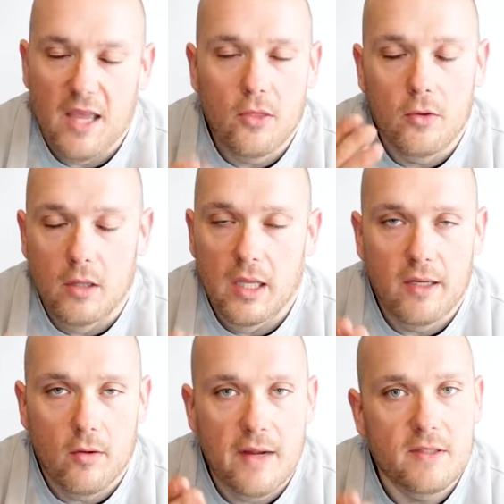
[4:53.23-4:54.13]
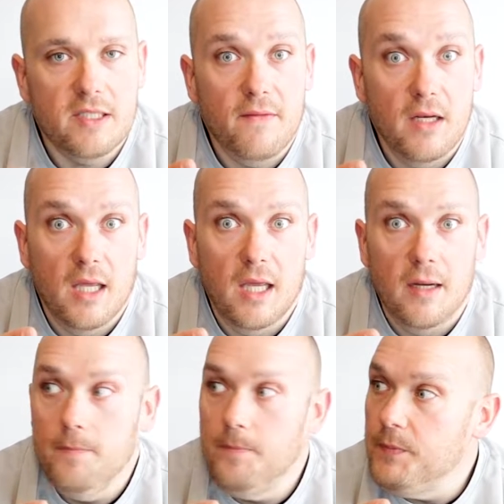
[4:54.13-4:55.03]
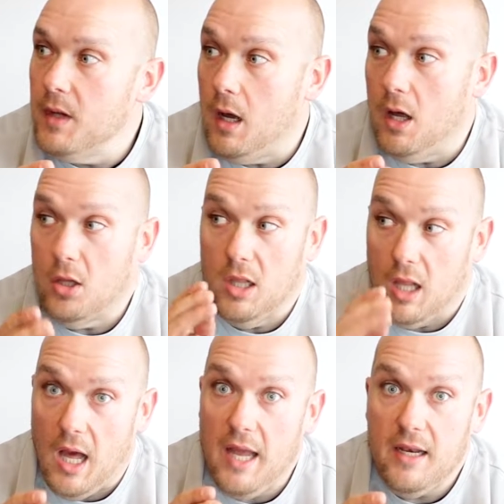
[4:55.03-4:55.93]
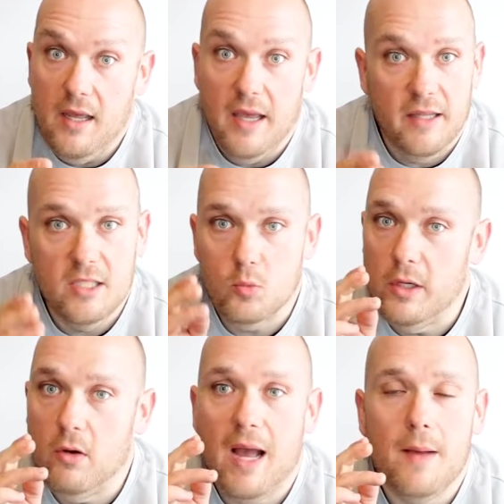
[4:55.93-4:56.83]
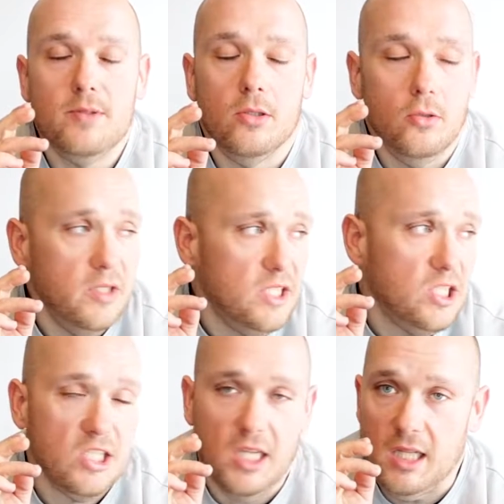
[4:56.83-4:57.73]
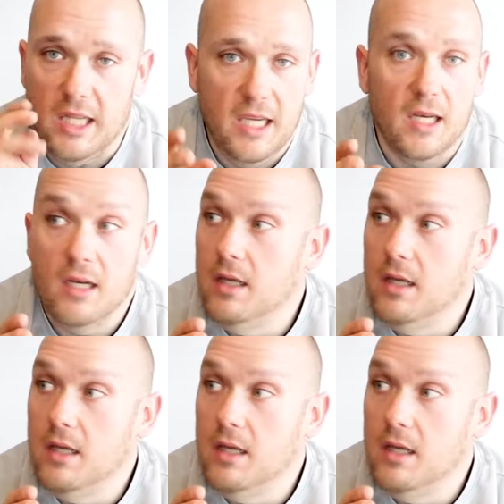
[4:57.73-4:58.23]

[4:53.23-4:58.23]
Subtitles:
I threw the Lucky Craft 78 a lot, and this will absolutely sling it.